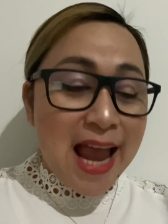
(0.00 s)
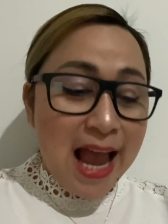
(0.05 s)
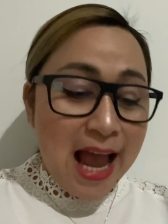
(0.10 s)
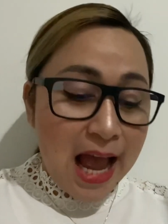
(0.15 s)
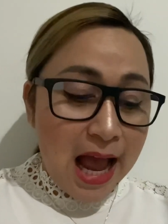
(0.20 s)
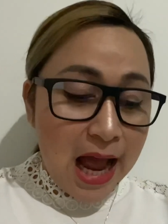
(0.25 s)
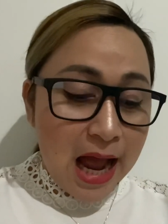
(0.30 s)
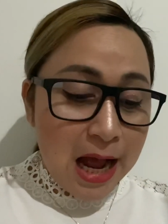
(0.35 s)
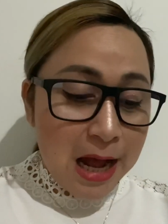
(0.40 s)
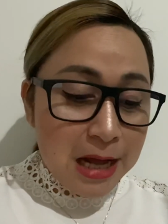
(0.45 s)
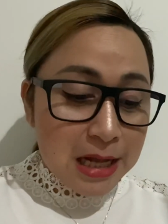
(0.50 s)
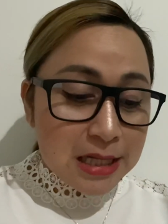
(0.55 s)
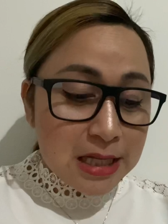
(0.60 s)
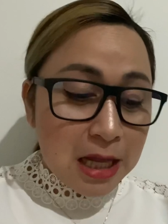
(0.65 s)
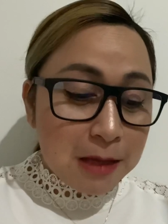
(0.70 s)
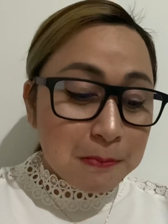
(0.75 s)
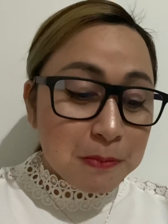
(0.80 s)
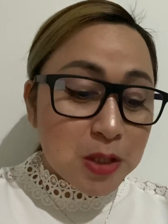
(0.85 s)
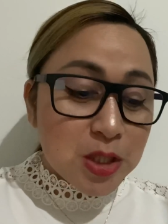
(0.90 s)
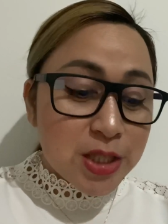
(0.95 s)

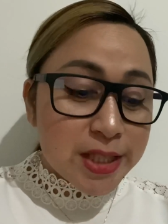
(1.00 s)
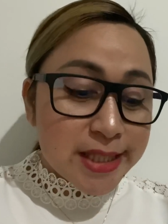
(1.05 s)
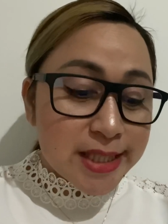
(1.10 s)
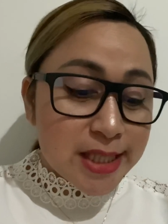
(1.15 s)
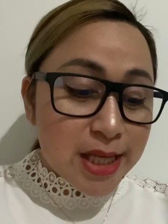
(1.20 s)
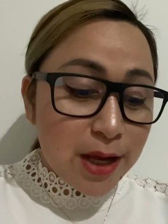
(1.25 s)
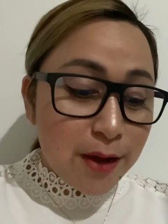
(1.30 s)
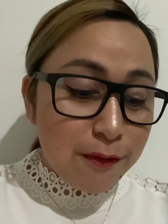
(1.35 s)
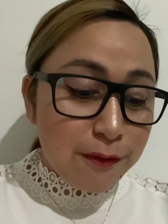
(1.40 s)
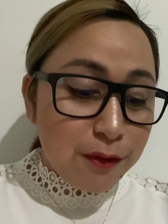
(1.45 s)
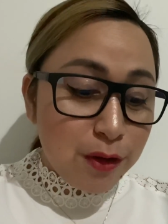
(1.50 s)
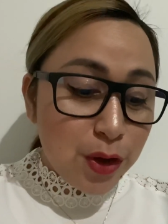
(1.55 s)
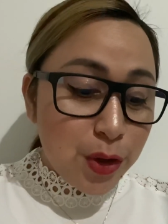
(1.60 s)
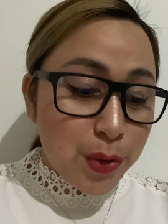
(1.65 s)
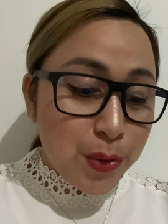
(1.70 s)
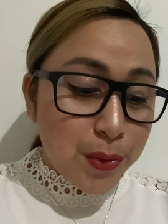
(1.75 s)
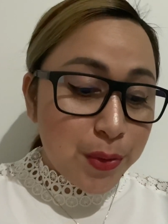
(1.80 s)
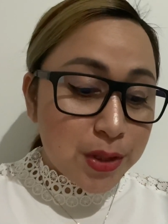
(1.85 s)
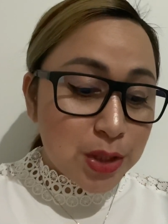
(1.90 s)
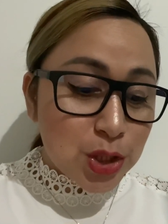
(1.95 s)
Let me just give
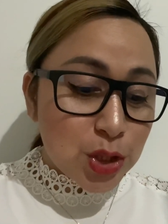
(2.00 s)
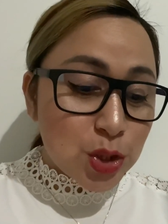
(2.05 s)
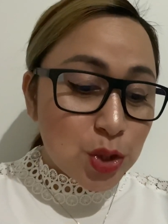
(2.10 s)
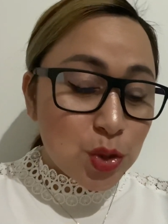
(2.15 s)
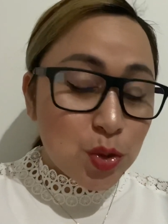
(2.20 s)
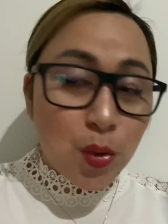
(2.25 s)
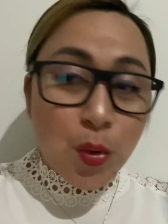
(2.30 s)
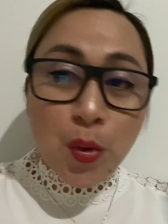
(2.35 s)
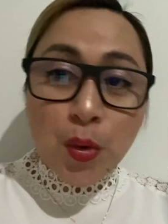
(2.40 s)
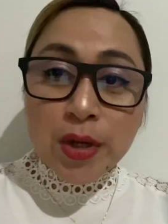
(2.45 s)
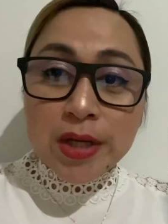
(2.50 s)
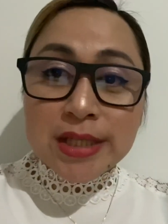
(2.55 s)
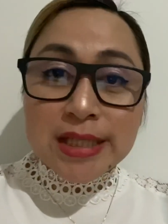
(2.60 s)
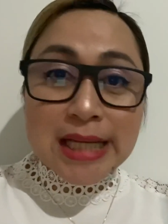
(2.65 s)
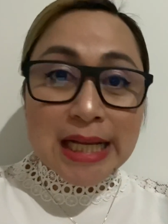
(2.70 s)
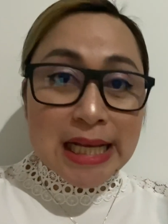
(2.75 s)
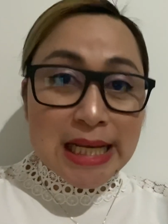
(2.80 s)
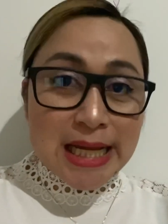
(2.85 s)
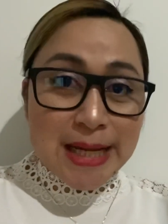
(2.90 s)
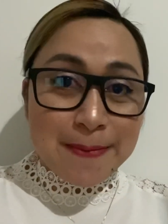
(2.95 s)
you a
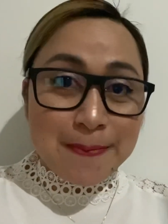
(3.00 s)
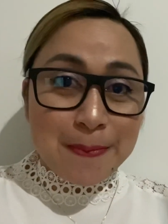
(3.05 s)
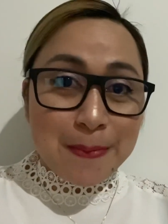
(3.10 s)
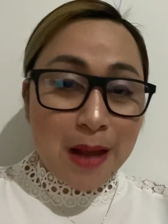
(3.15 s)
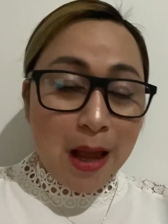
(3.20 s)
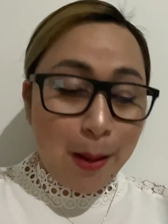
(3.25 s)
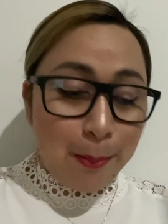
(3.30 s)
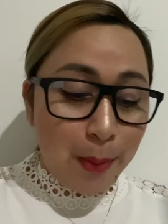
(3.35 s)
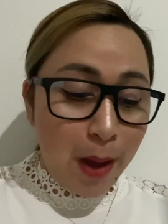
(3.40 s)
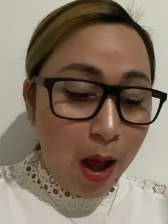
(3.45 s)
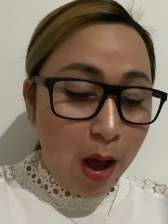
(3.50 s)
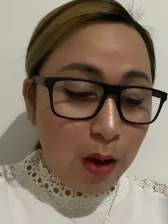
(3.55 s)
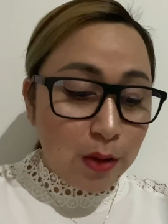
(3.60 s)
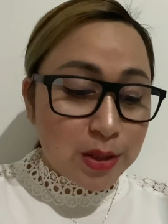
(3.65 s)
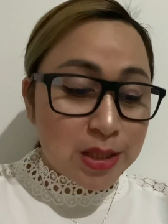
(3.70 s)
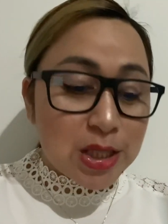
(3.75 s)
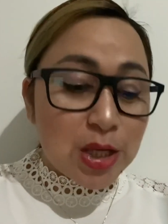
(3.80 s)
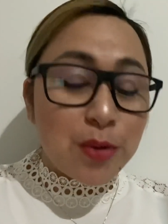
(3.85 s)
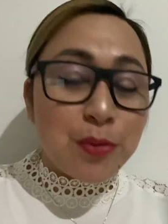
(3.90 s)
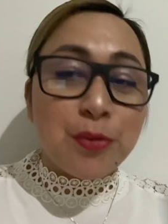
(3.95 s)
short clip
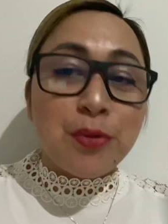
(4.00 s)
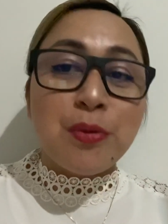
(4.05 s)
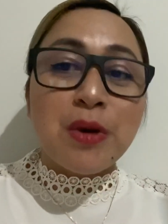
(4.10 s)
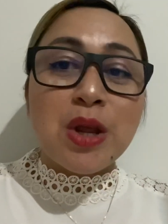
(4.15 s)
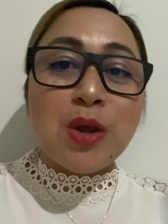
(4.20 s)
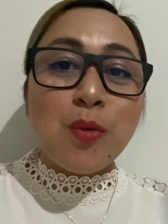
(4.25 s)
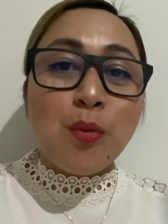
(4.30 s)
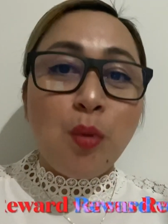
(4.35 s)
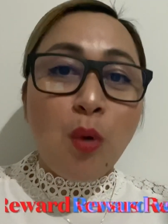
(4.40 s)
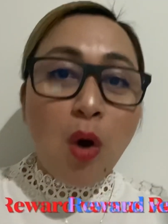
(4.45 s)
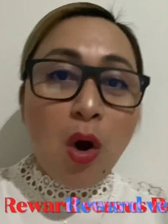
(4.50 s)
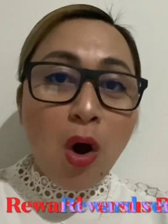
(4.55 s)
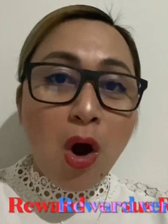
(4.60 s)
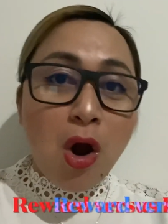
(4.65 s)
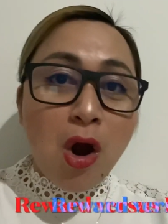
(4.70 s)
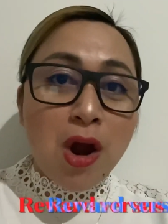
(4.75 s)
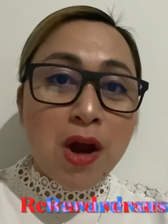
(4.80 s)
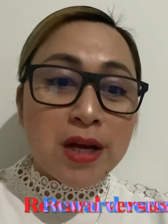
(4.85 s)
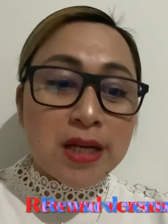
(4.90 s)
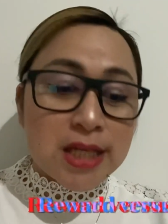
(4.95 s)
about
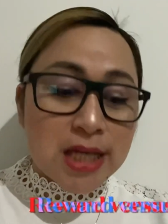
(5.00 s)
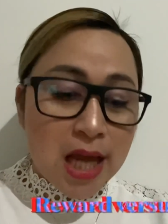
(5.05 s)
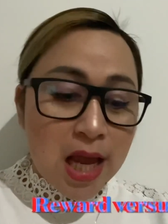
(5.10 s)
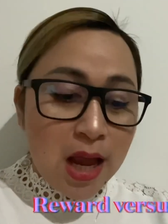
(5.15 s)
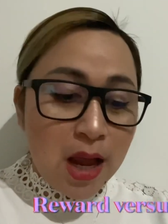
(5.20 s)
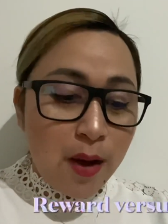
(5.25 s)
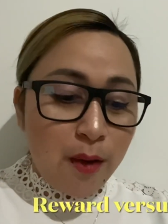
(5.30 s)
reward